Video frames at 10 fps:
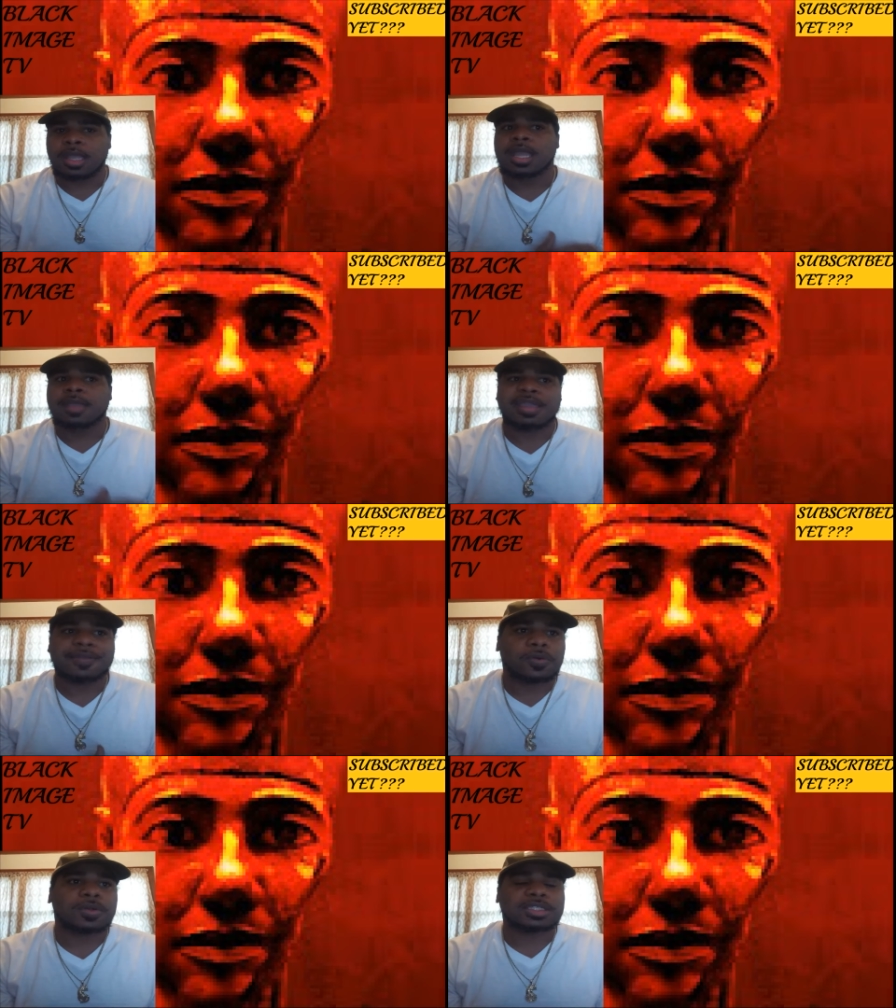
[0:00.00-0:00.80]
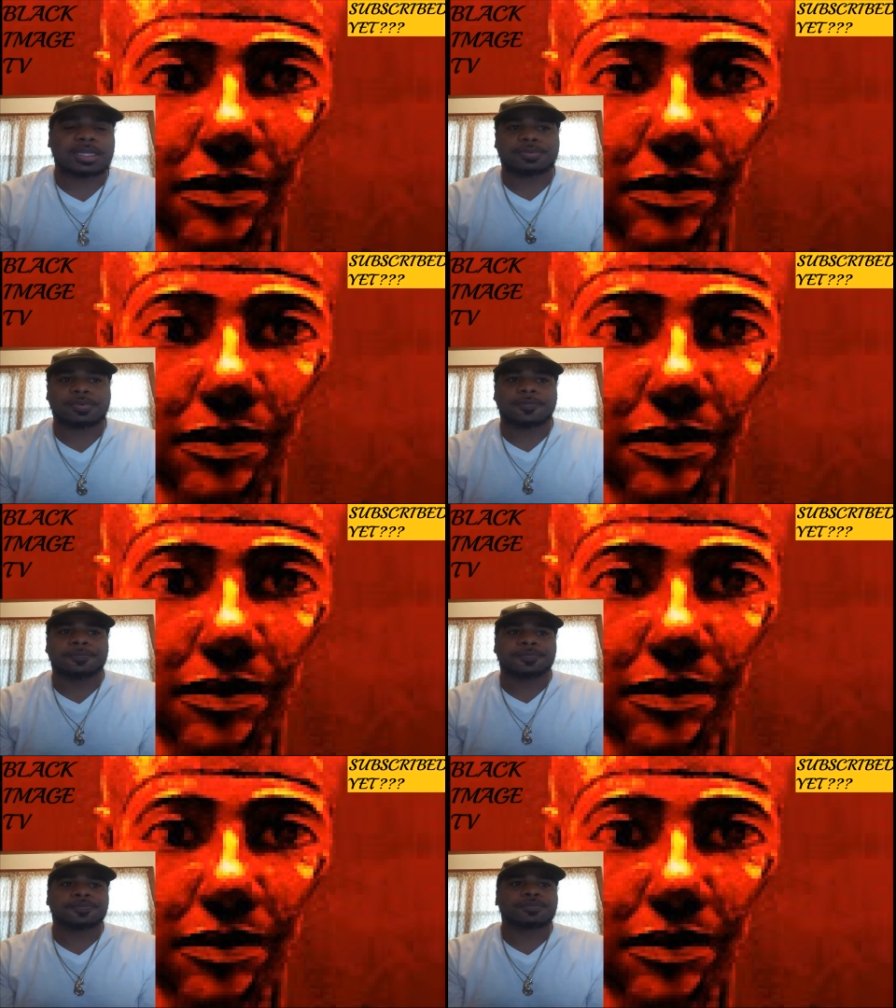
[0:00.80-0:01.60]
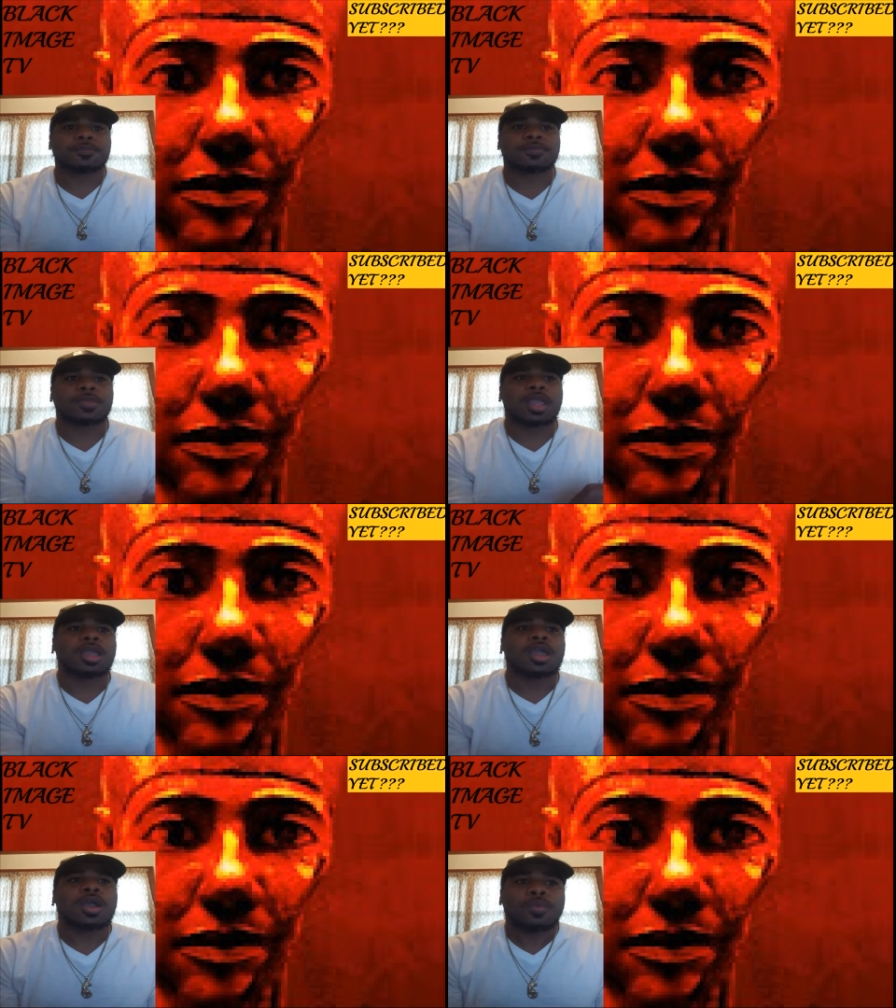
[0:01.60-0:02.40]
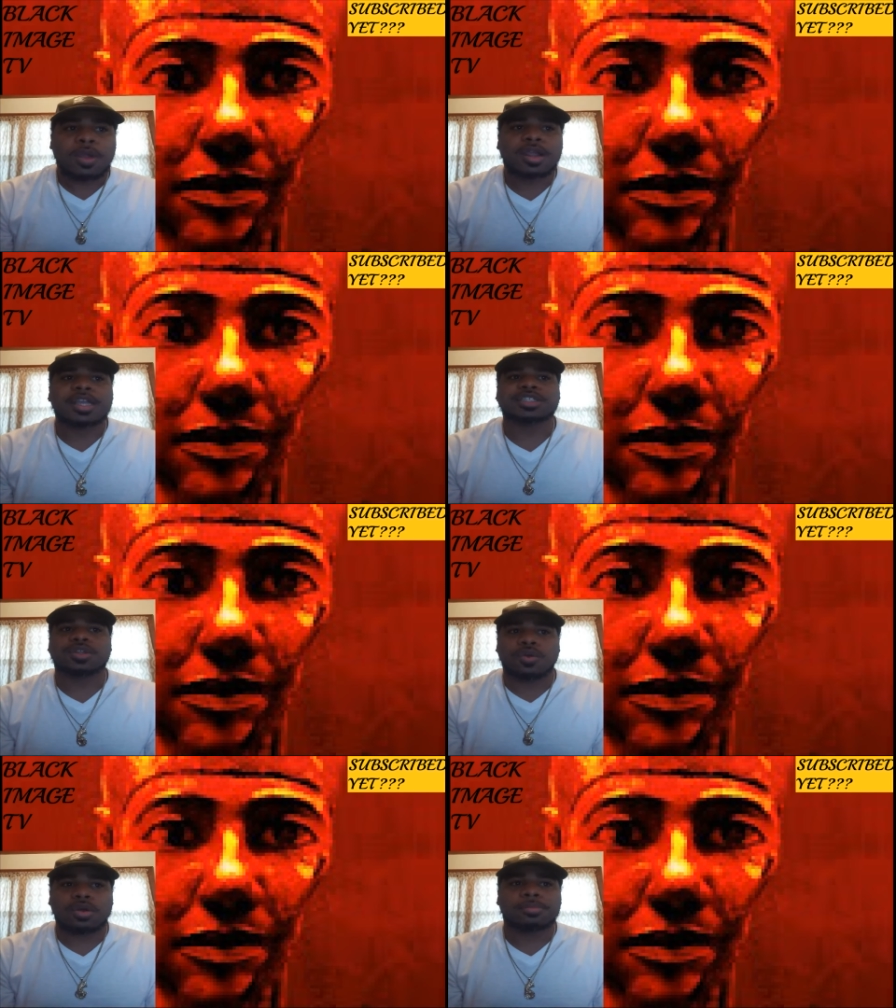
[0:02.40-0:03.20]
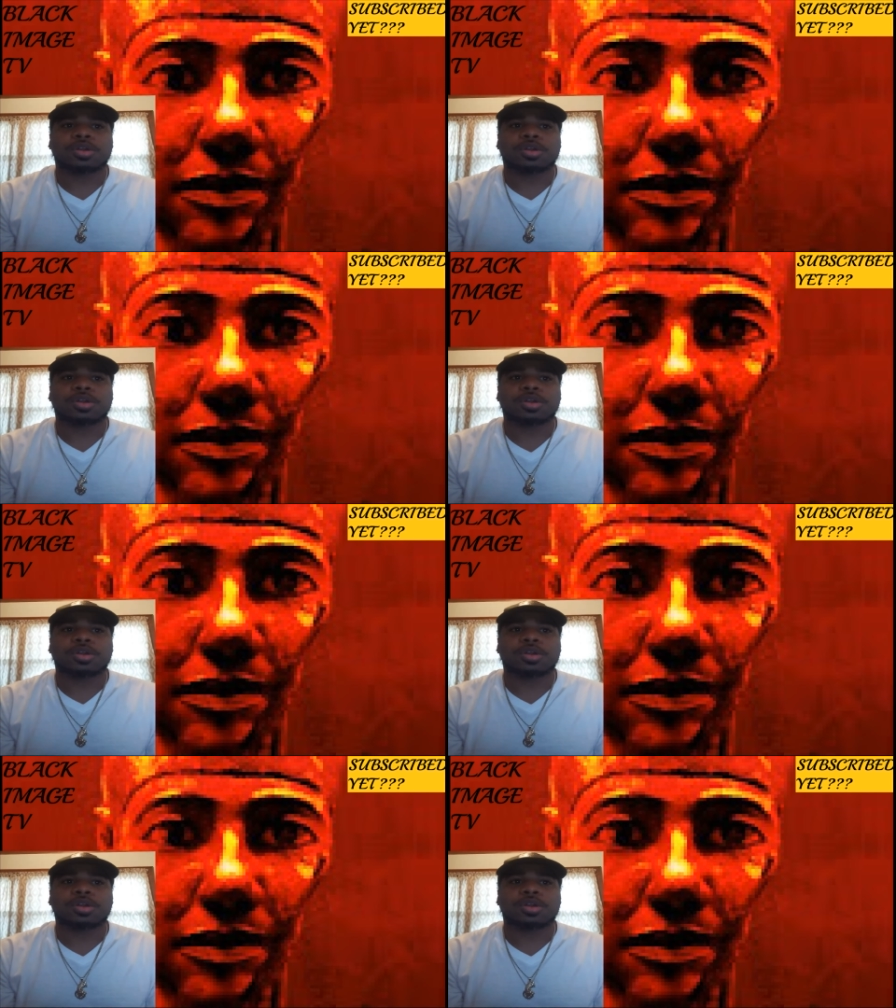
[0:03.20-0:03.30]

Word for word: P, for example, where is the orbital